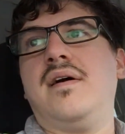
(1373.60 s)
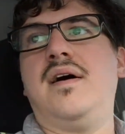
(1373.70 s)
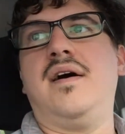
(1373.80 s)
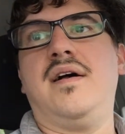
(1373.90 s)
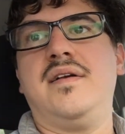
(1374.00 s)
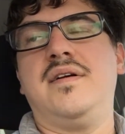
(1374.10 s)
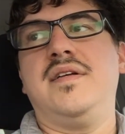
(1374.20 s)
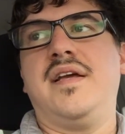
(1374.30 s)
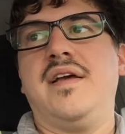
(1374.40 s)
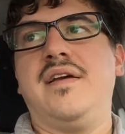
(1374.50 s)

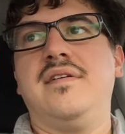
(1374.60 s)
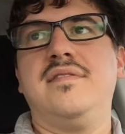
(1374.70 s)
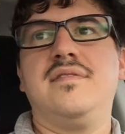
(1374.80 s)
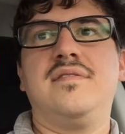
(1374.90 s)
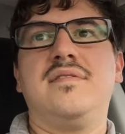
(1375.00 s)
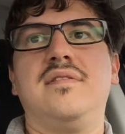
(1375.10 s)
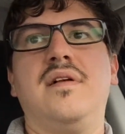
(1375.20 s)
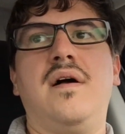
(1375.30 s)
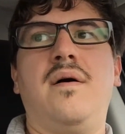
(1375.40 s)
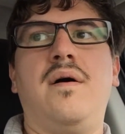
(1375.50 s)

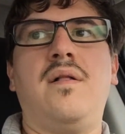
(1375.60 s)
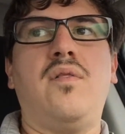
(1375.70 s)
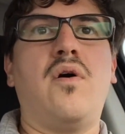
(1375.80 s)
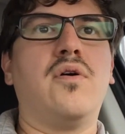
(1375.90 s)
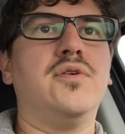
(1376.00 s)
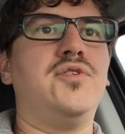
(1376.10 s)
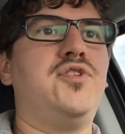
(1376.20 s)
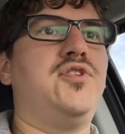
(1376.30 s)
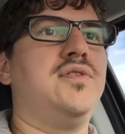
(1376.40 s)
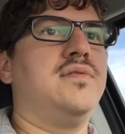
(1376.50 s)
a
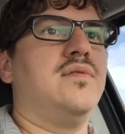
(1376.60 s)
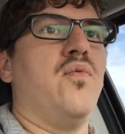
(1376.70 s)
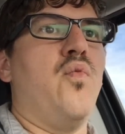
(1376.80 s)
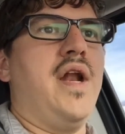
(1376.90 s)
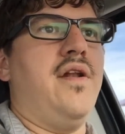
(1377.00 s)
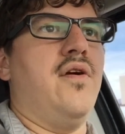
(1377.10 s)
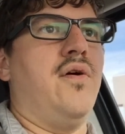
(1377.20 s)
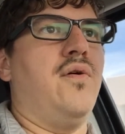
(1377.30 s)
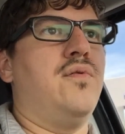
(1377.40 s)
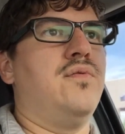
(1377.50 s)
large
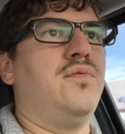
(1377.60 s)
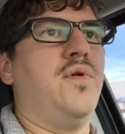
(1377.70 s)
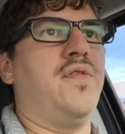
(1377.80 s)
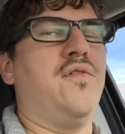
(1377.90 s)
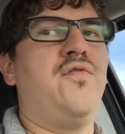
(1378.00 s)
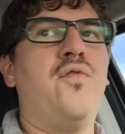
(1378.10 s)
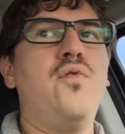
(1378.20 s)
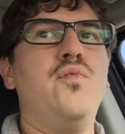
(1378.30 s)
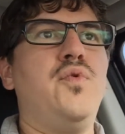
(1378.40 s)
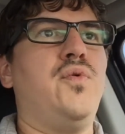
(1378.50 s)
window with a
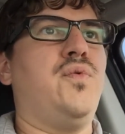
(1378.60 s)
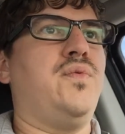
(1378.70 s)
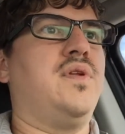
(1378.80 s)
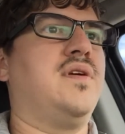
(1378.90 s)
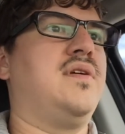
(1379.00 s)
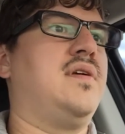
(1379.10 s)
full moon